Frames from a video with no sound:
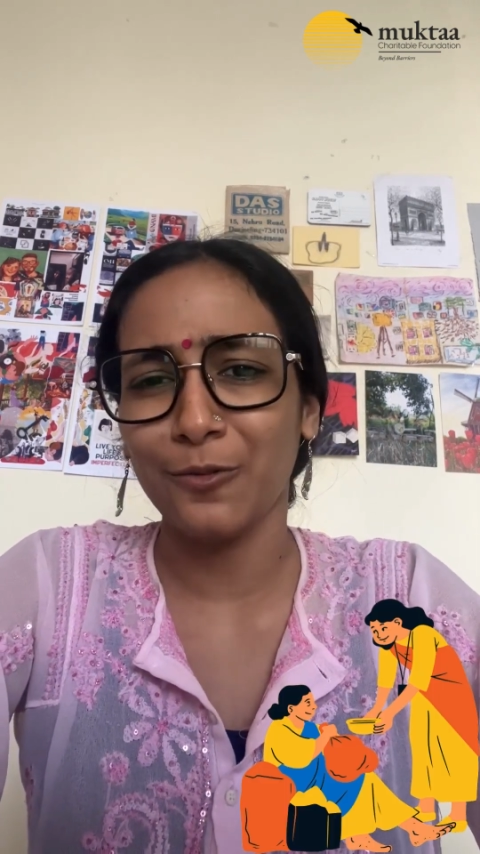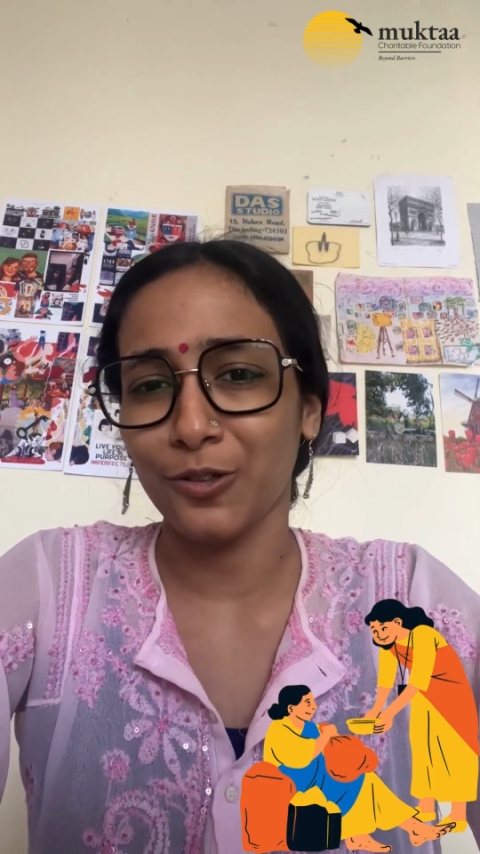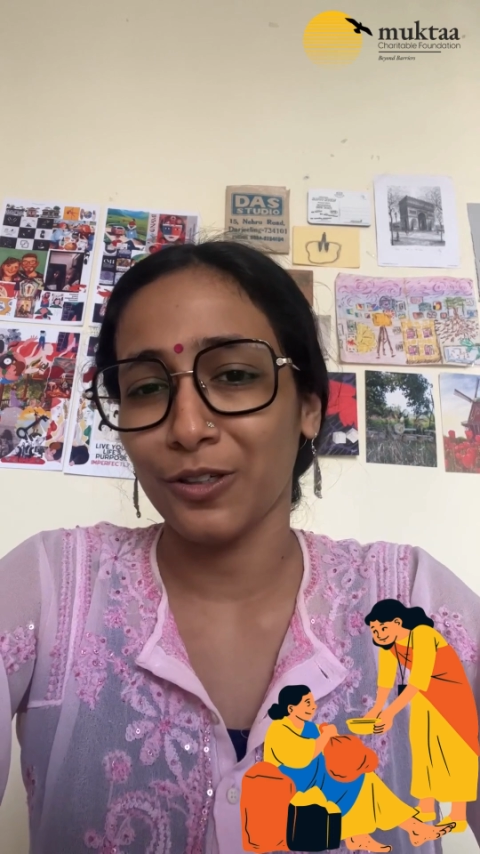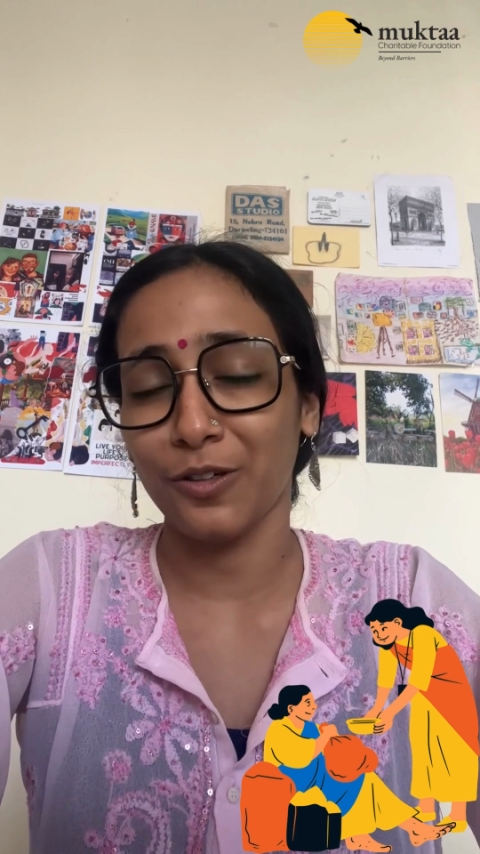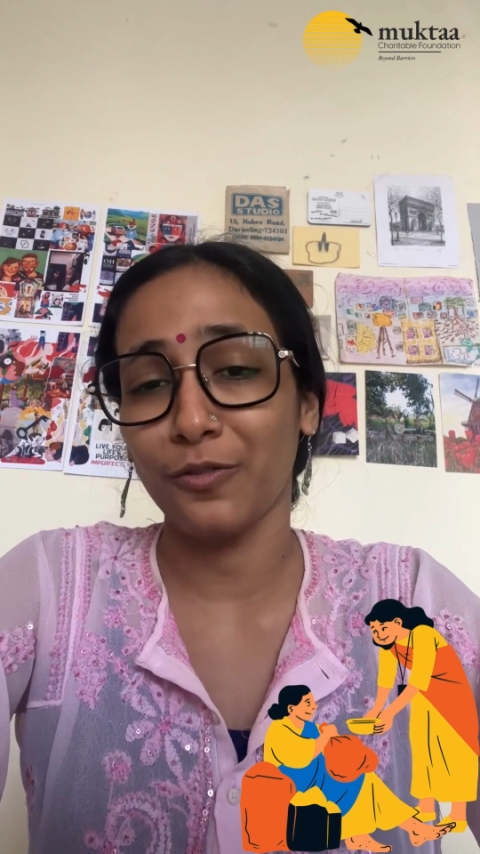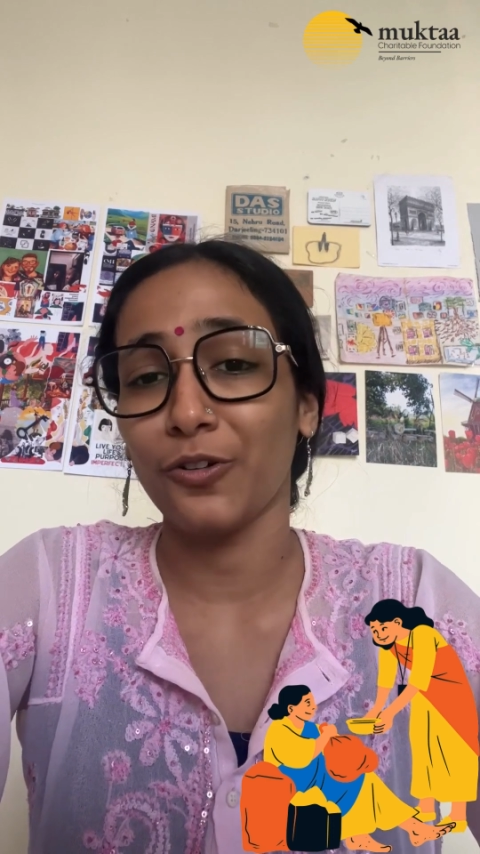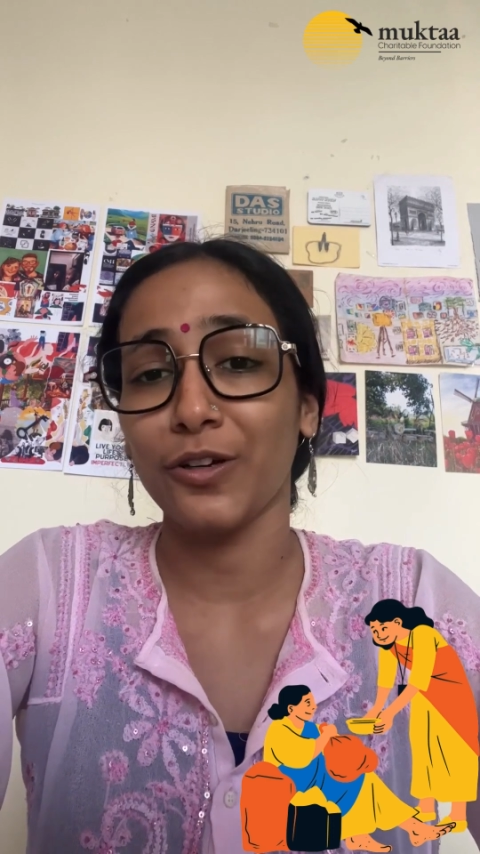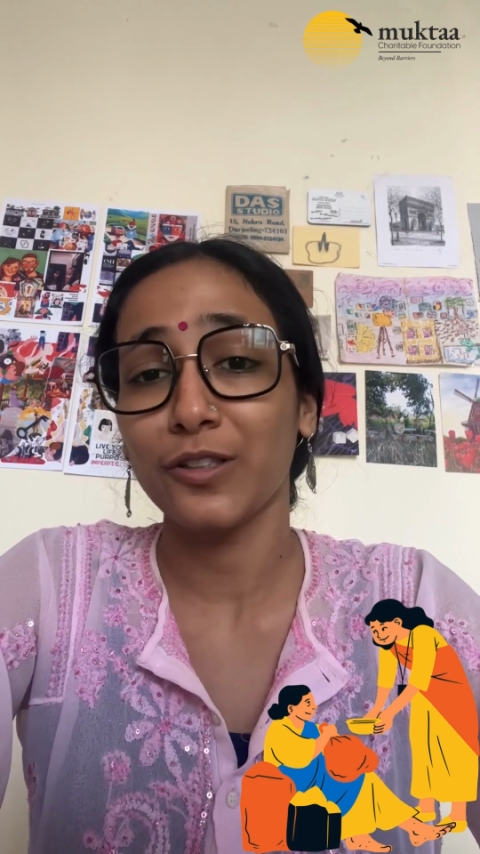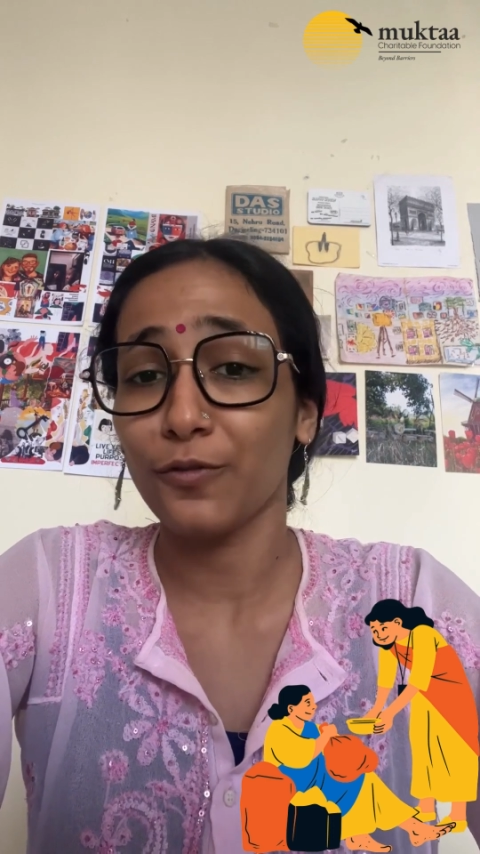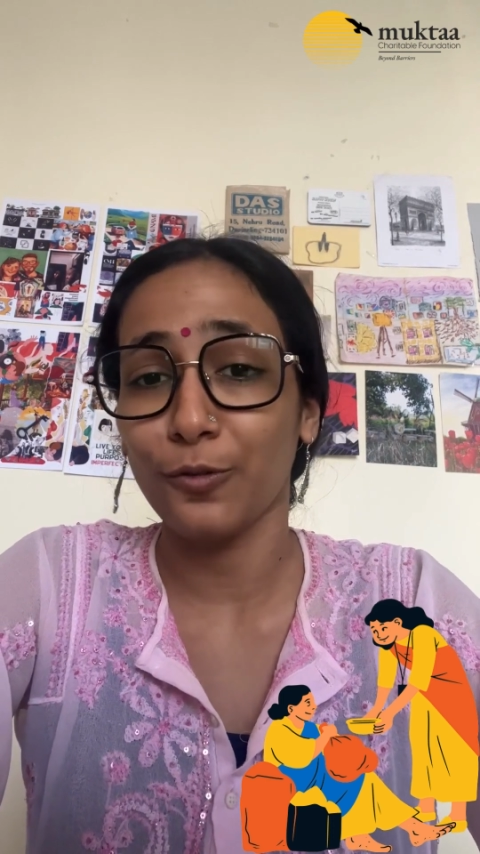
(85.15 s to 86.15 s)
worker for
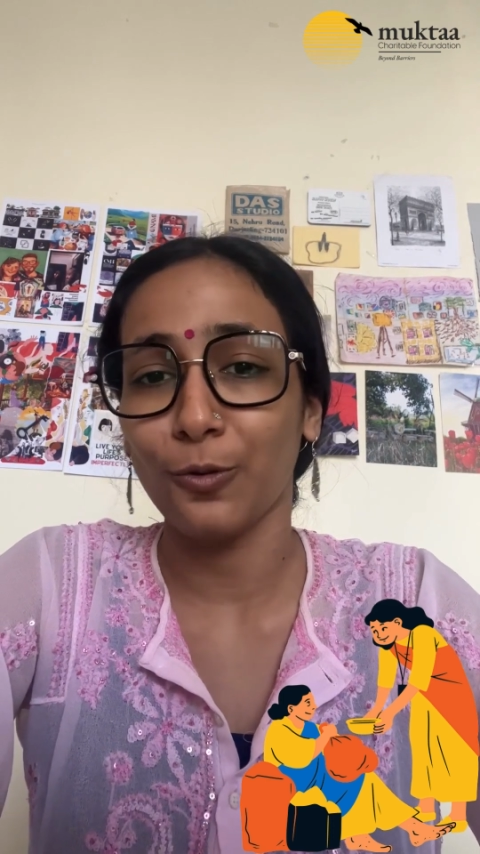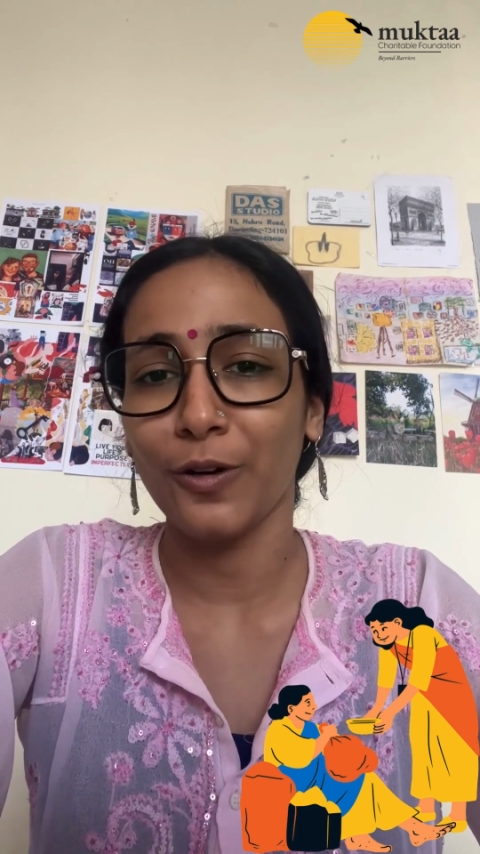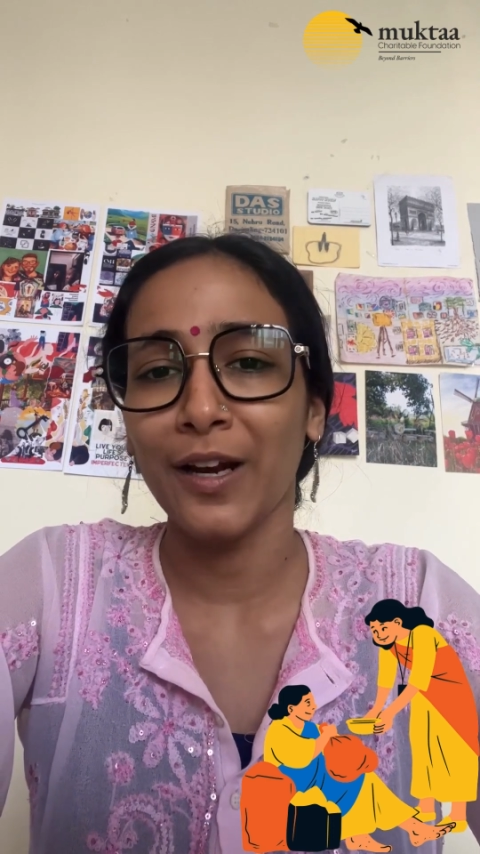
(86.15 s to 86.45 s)
his food,